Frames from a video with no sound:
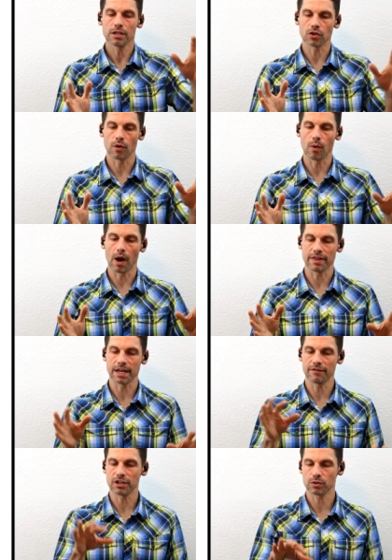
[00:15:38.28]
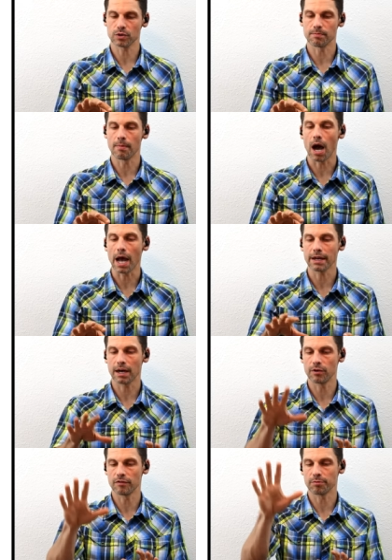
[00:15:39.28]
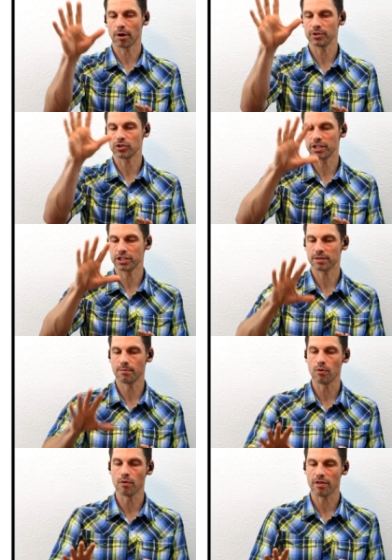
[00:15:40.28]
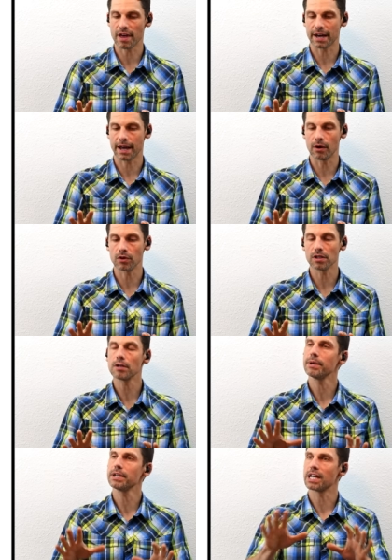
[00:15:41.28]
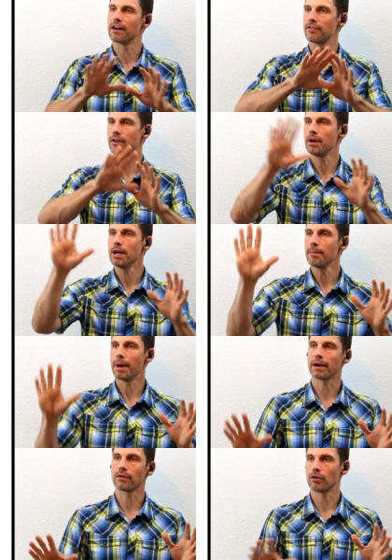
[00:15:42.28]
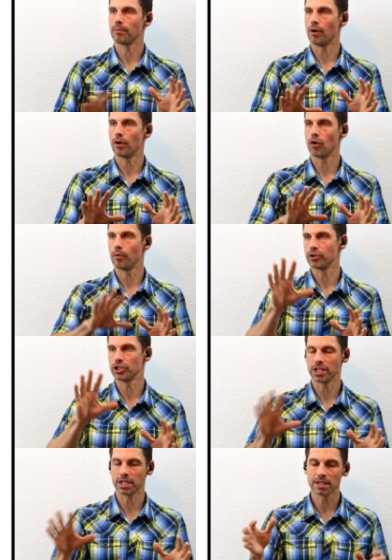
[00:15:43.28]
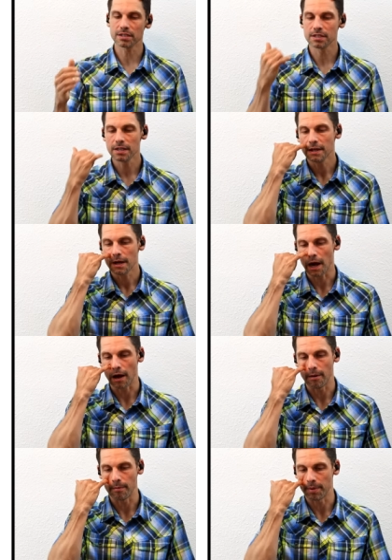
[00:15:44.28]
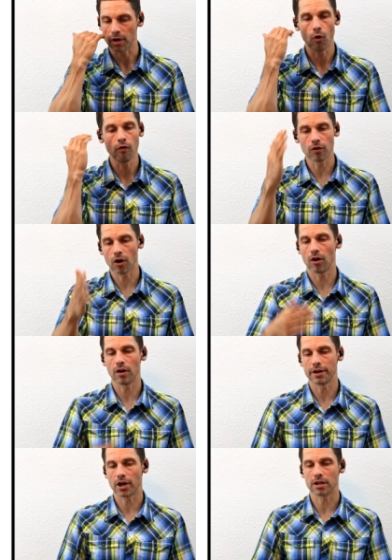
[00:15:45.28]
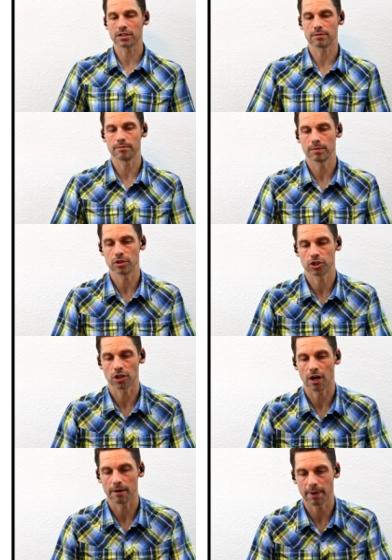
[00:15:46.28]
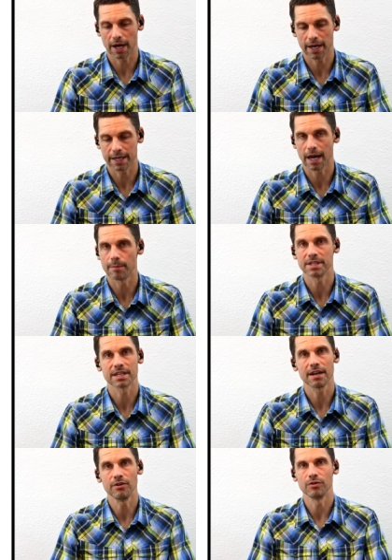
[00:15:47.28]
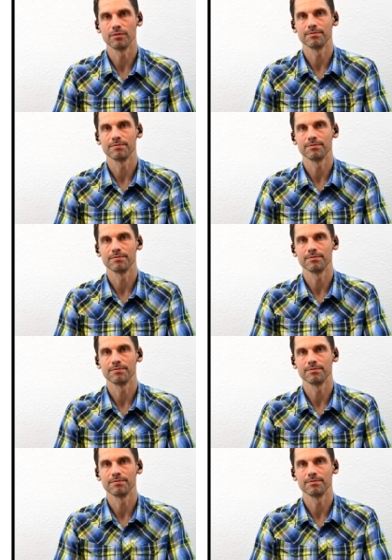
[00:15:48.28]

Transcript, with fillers: So I think if this was mine, I would have probably tried to smooth that out a little bit to have the background more homogeneous. Um, but overall, an awesome shot by Gabby Sandu.